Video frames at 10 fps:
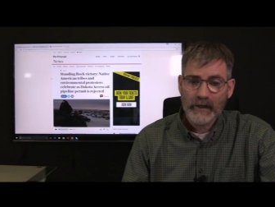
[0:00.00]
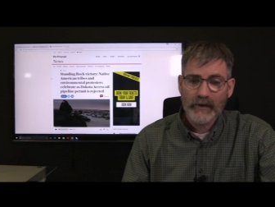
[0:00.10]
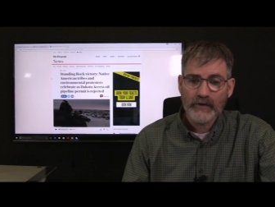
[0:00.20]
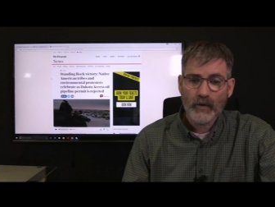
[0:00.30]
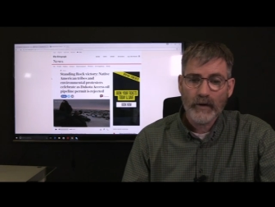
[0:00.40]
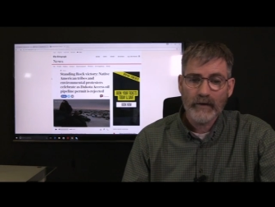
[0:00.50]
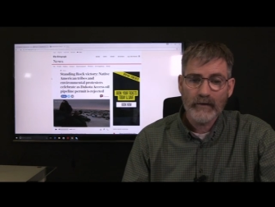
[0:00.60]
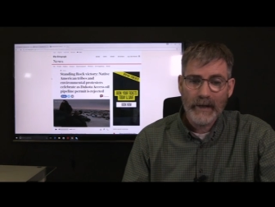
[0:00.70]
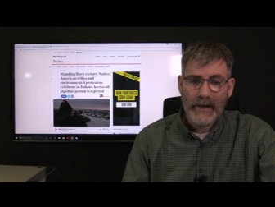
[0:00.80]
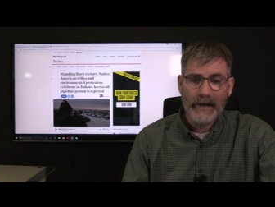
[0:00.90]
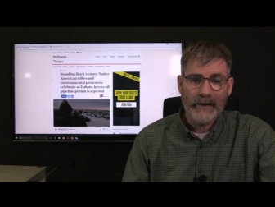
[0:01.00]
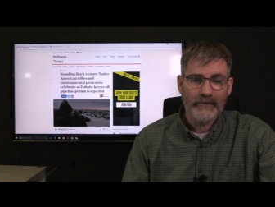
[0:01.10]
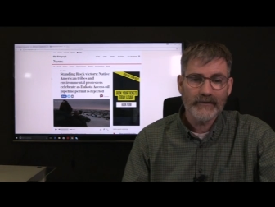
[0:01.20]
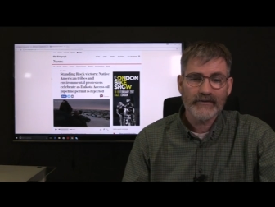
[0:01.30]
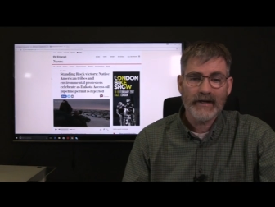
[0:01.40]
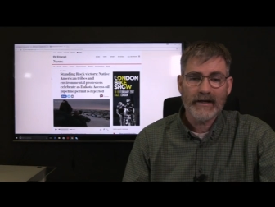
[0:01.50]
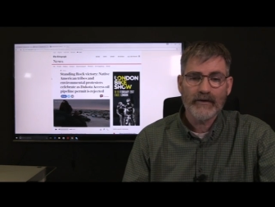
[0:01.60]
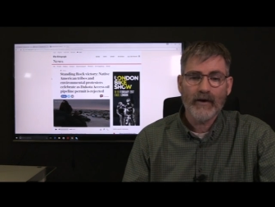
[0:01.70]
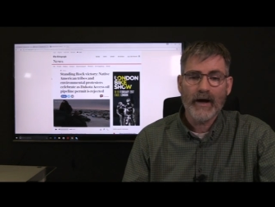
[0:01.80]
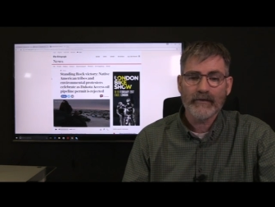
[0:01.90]
territorial lands.
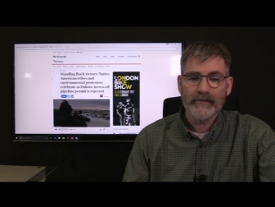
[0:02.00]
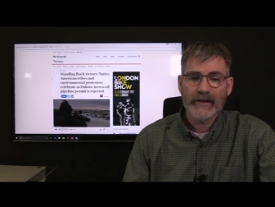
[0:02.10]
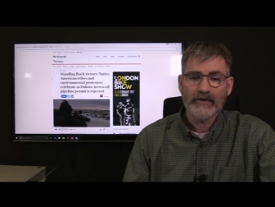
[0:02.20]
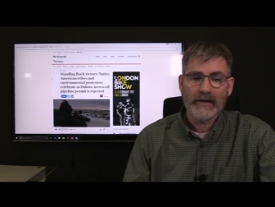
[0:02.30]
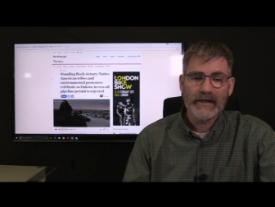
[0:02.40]
Standing Rock Victory,